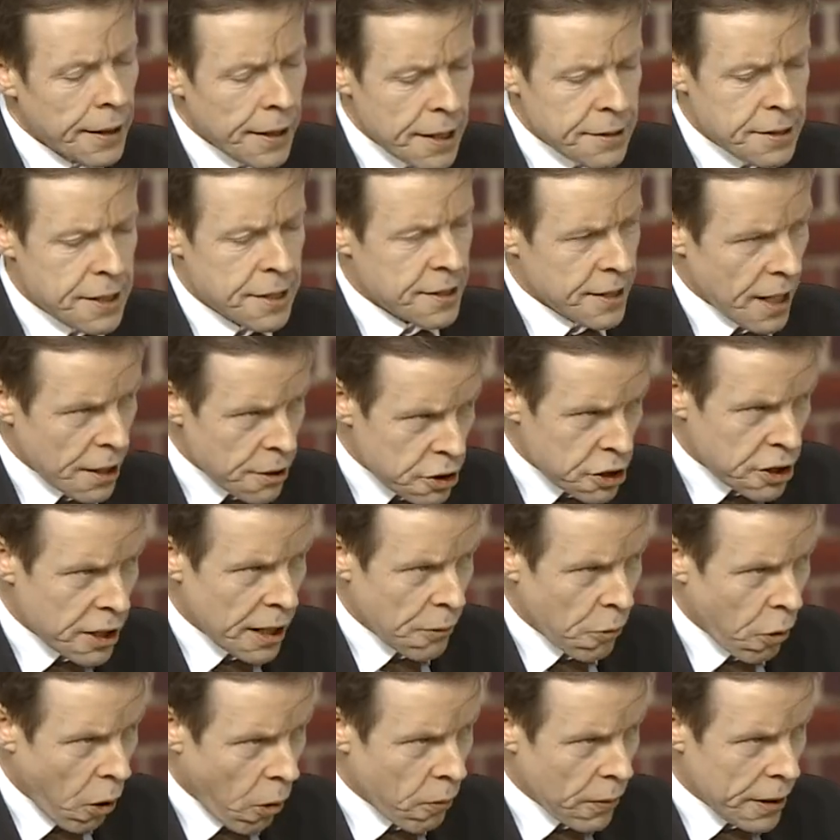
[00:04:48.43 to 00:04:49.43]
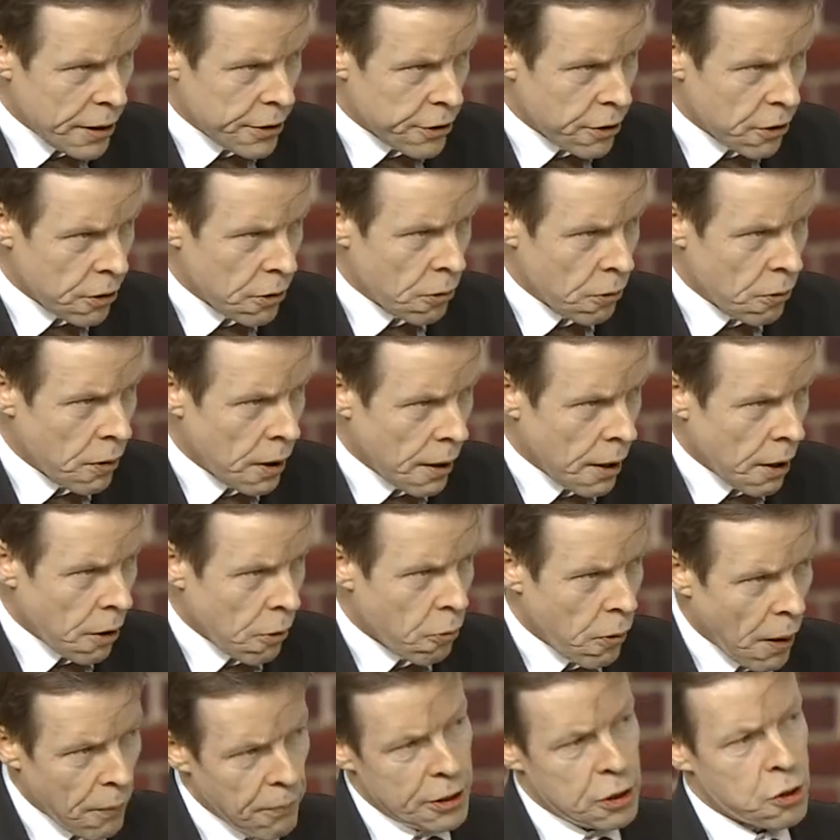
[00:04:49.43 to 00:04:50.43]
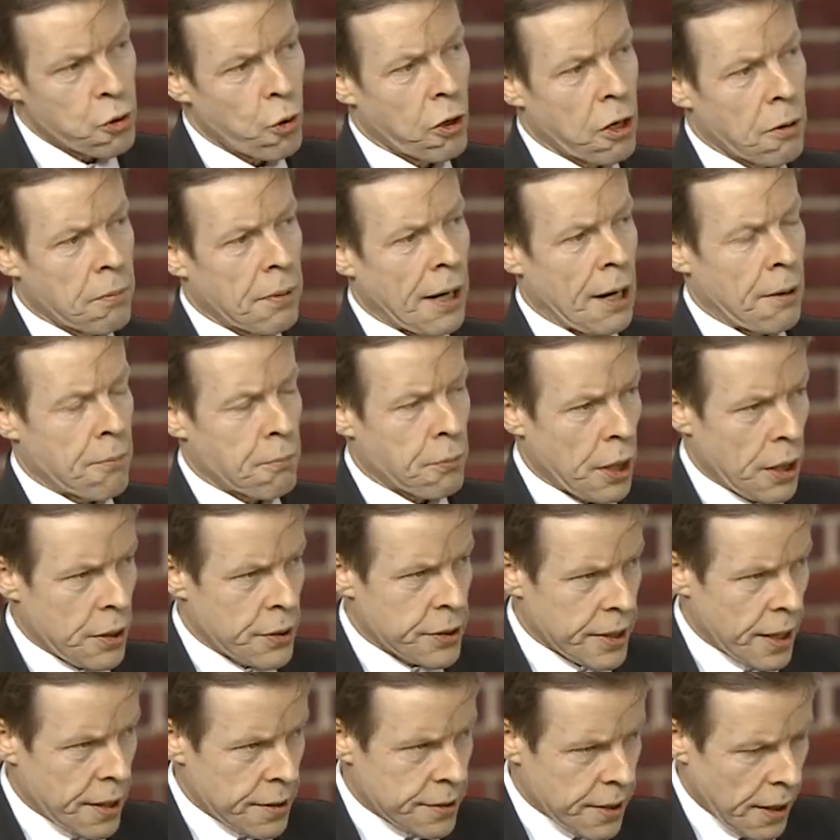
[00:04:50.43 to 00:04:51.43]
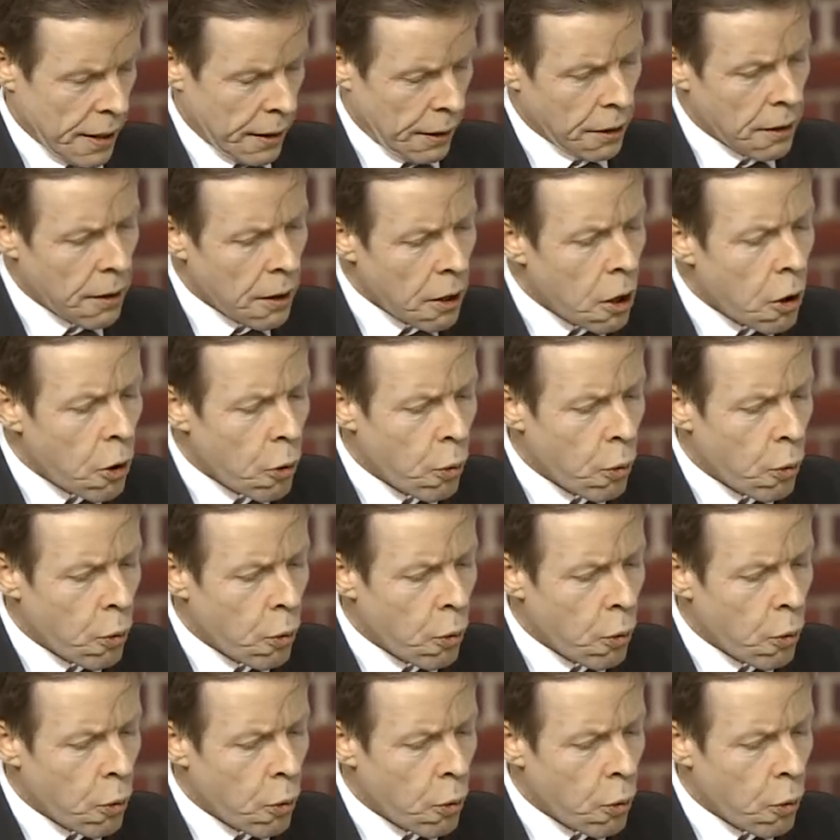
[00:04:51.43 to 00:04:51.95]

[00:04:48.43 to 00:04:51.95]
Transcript: That's essentially what we do when we talk about processing.